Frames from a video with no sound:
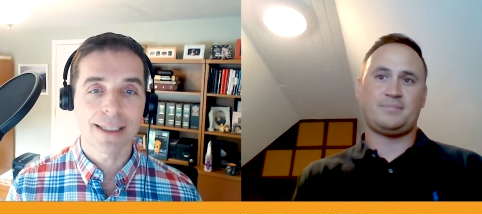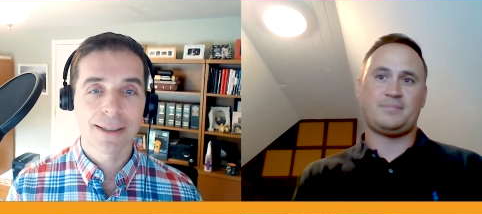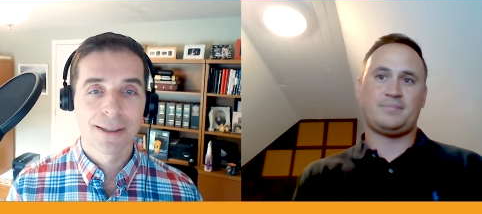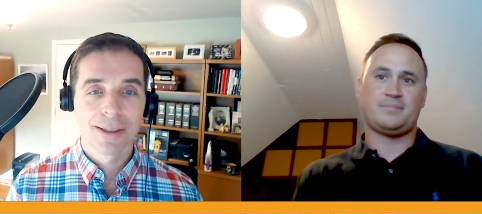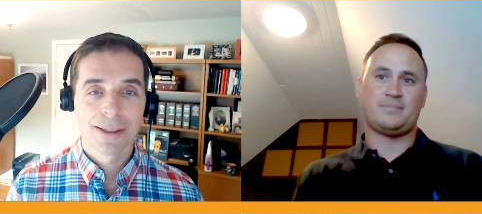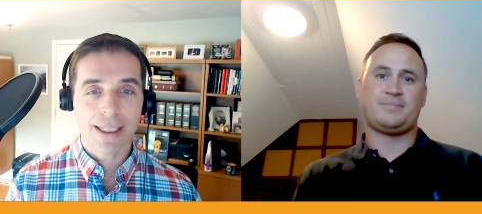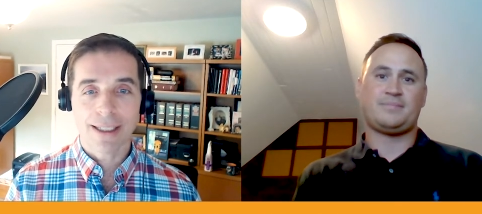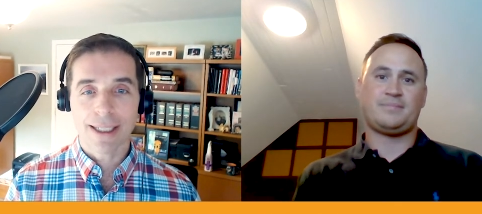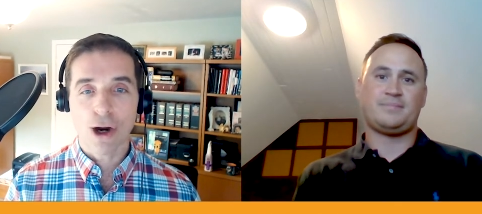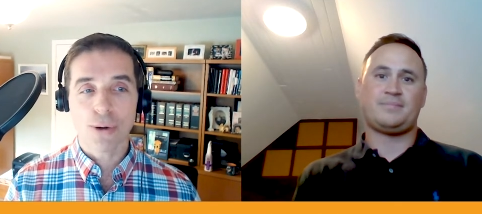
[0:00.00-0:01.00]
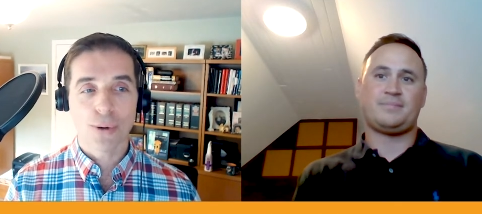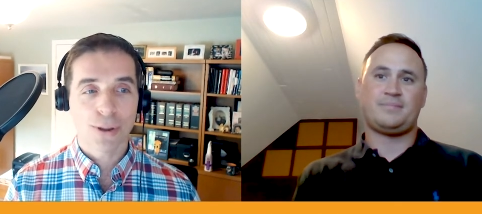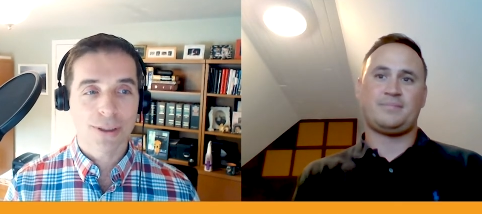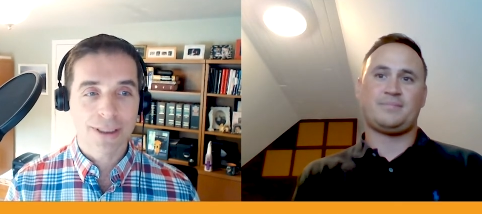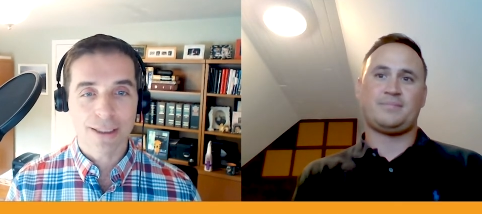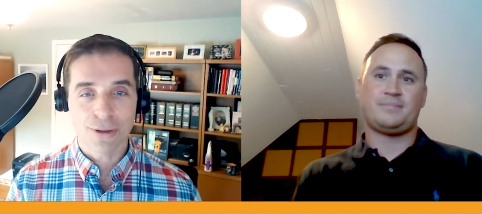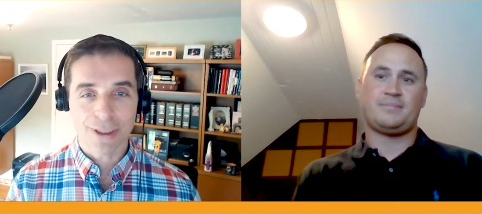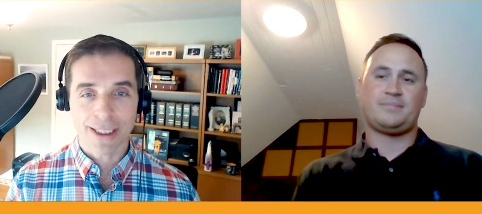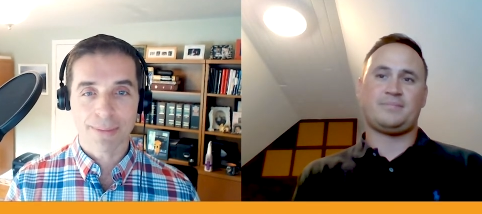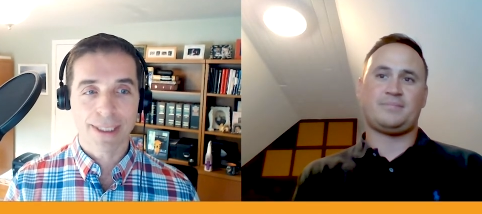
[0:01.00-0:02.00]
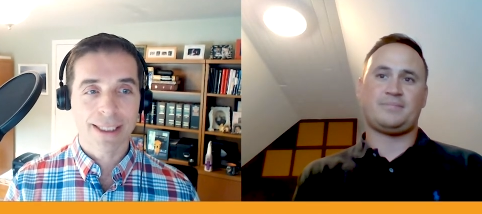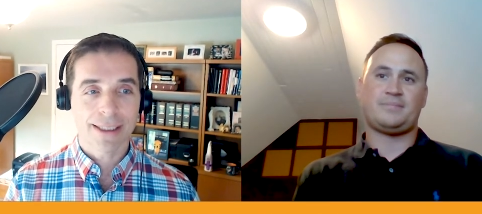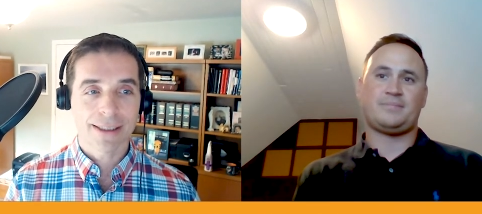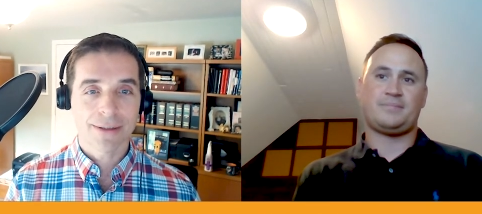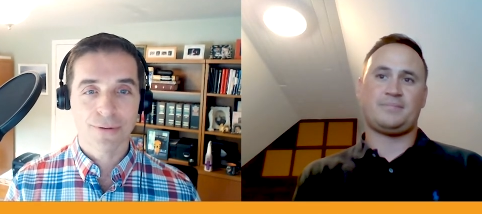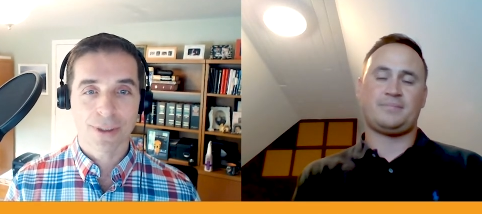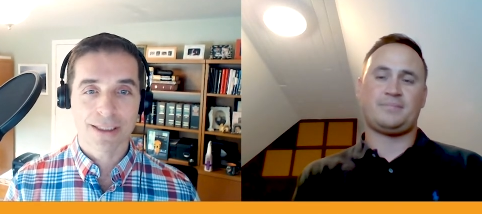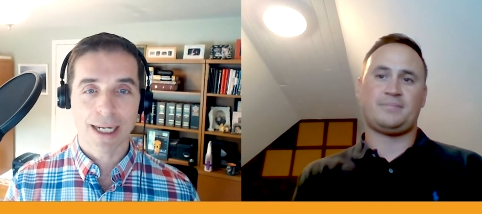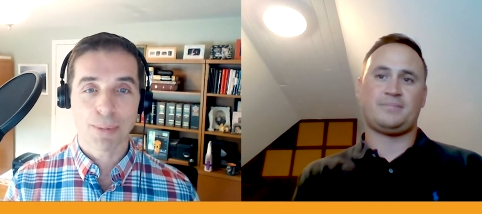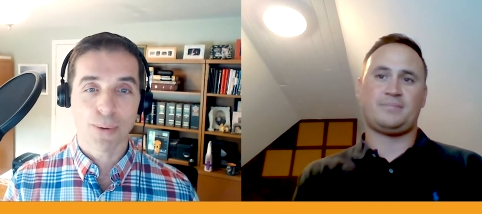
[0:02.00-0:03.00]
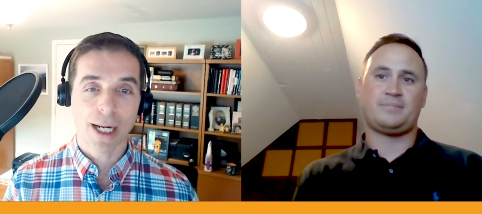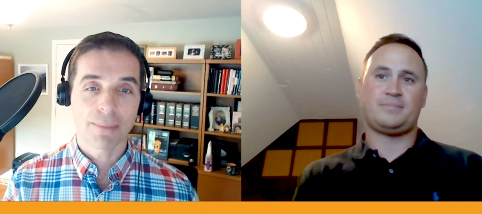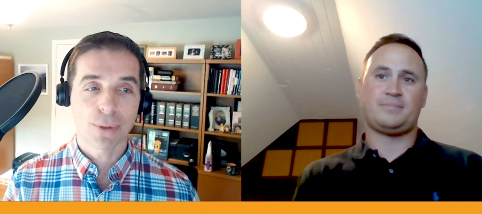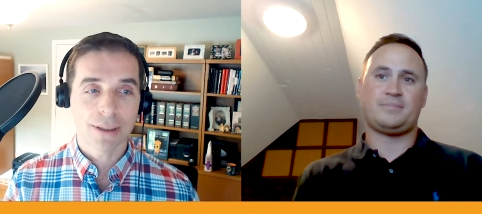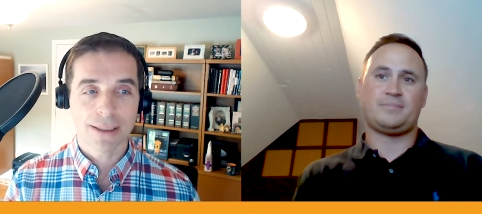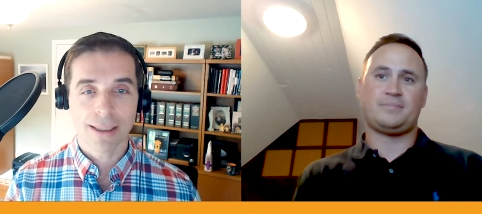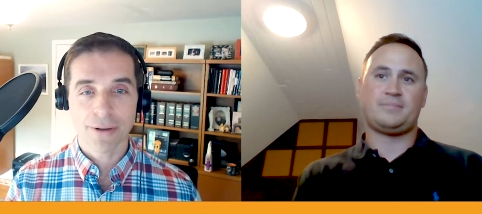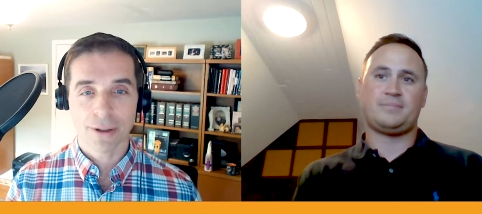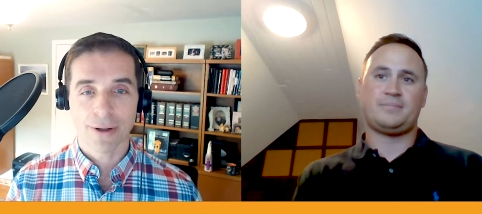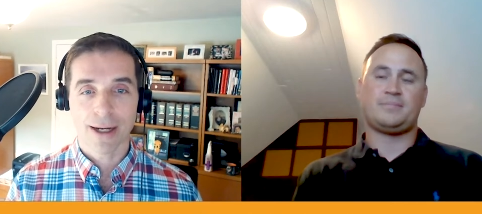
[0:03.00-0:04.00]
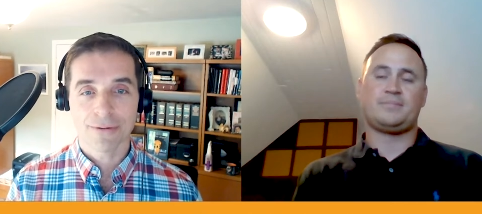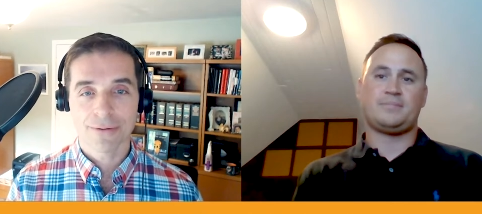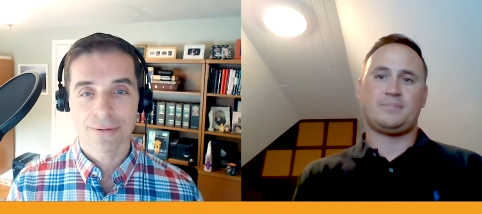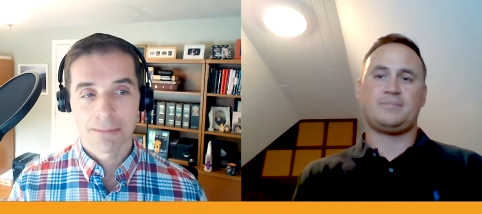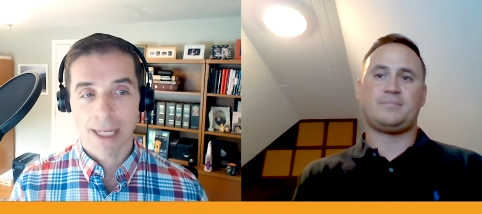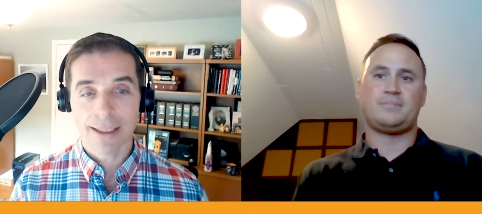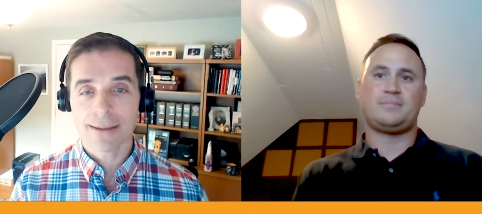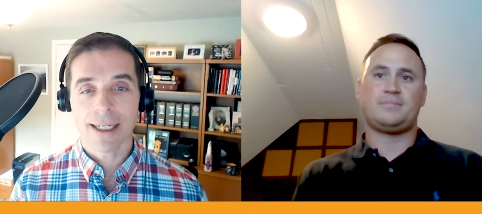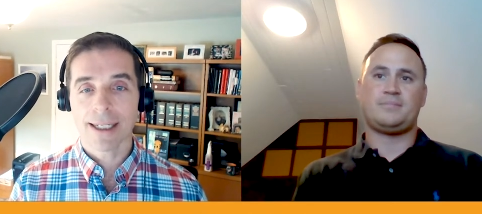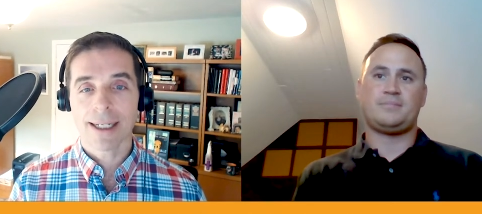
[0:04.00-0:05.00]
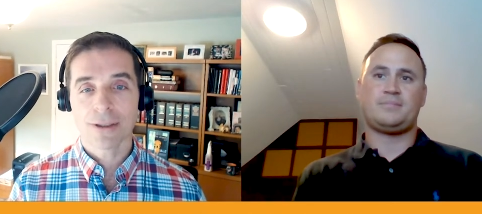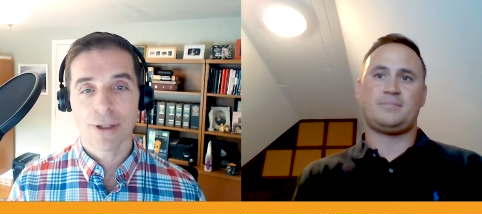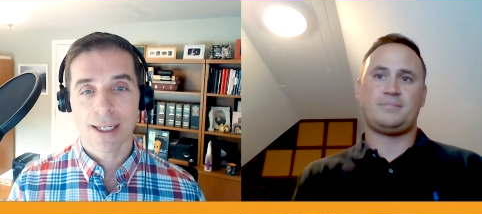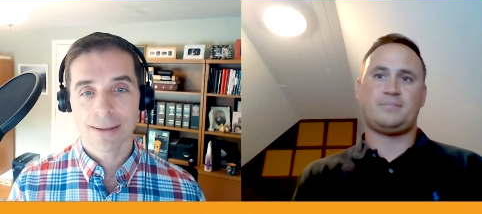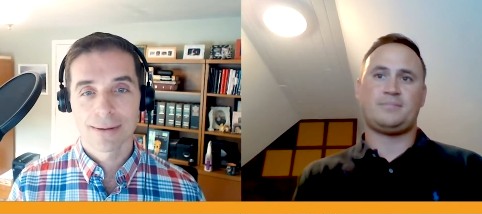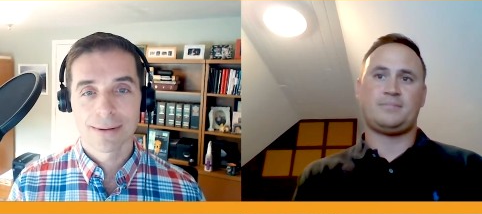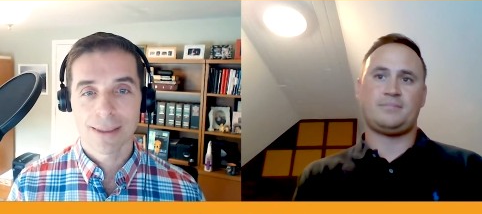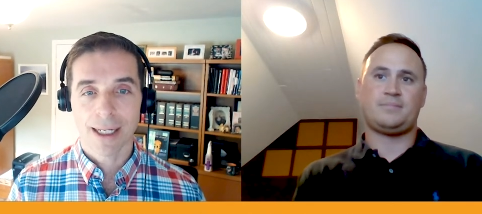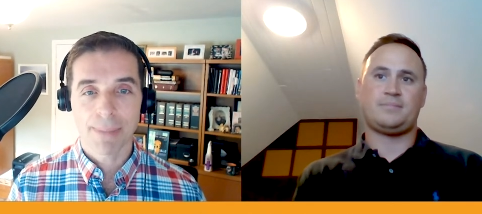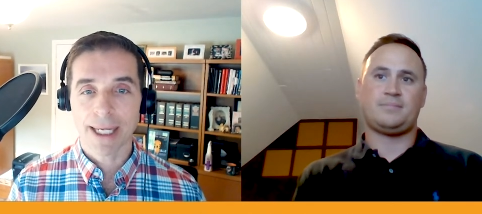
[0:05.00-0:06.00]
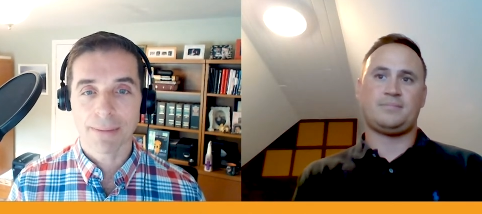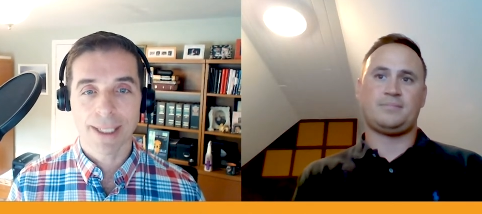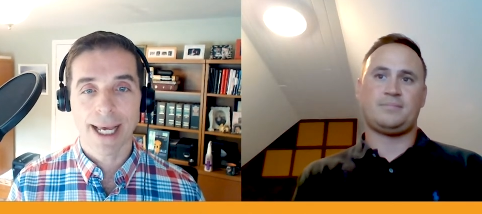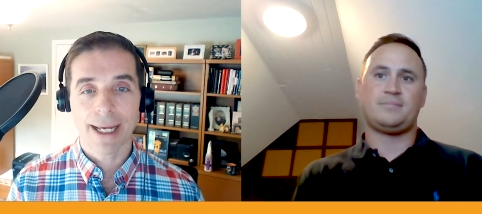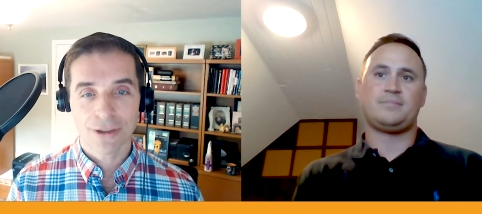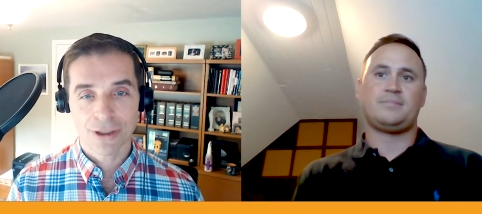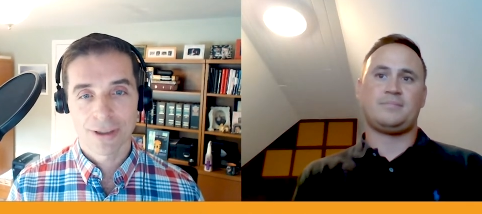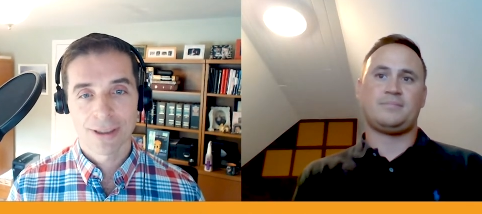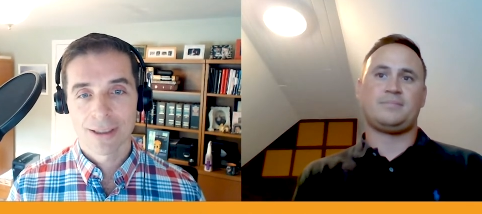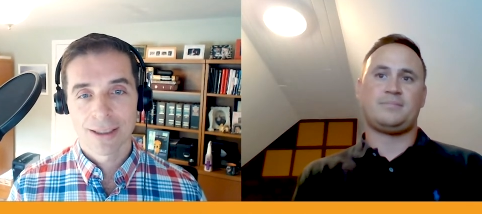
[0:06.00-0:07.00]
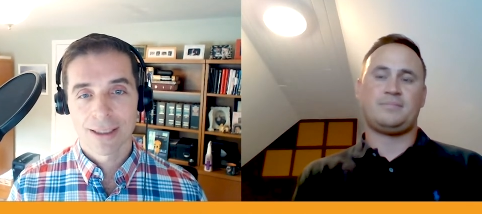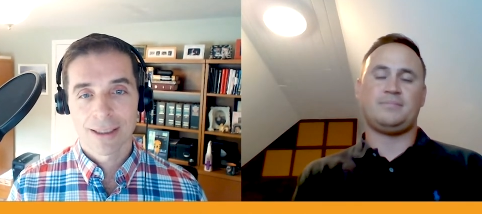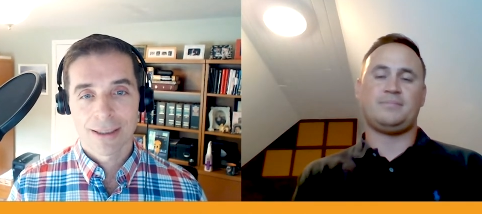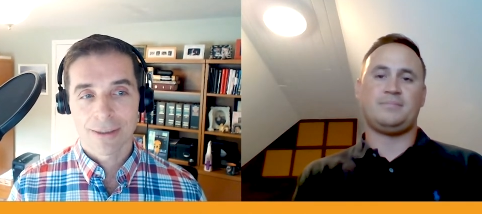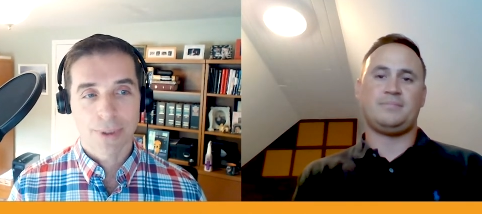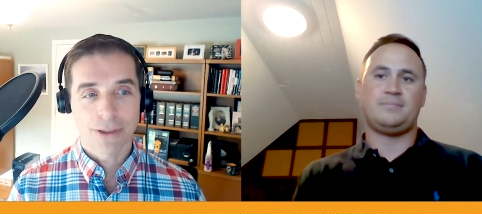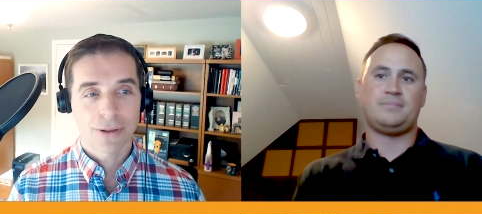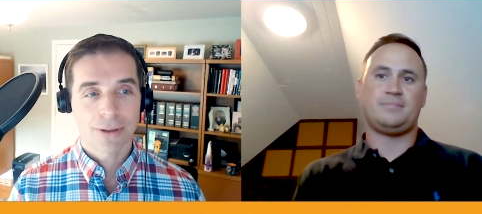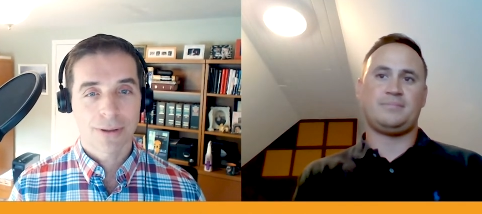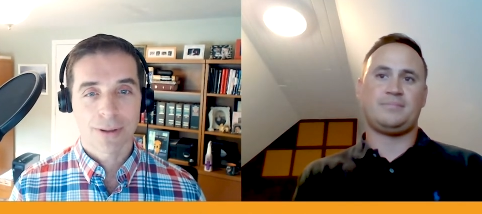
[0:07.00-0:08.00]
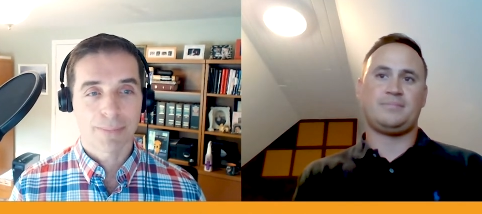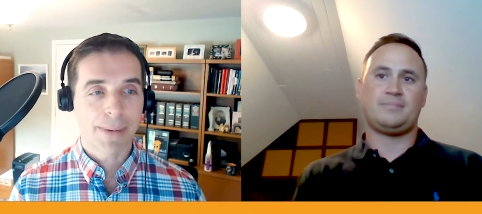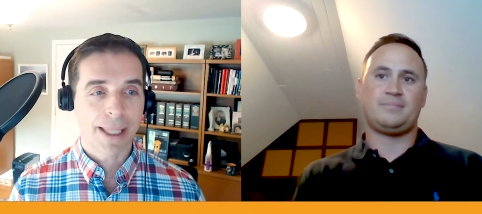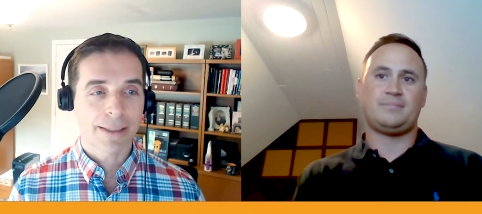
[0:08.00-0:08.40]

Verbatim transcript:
Speaker 1: it. The art world is interesting because, for example, when I bought this lithograph, I didn't sign a contract. I paid him cash. Mm-hmm. Which, or maybe